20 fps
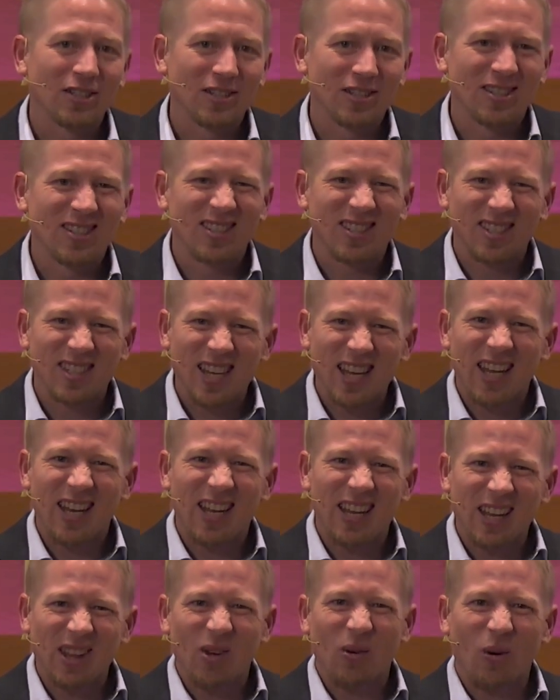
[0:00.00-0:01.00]
Just sit
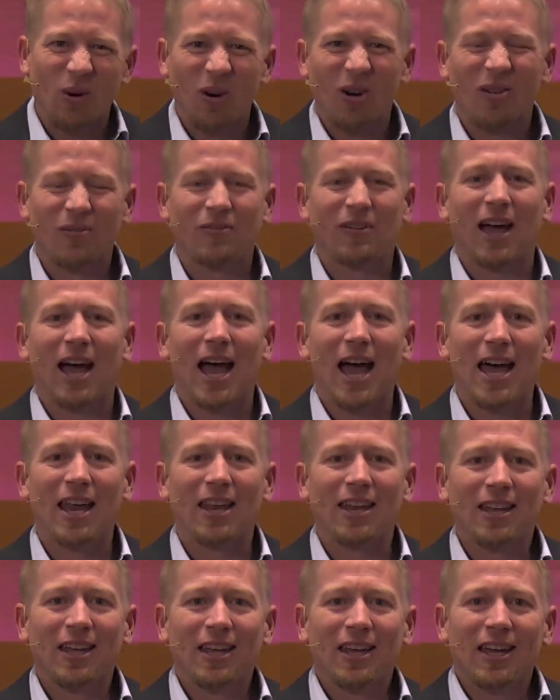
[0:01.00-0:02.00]
in the Word of God,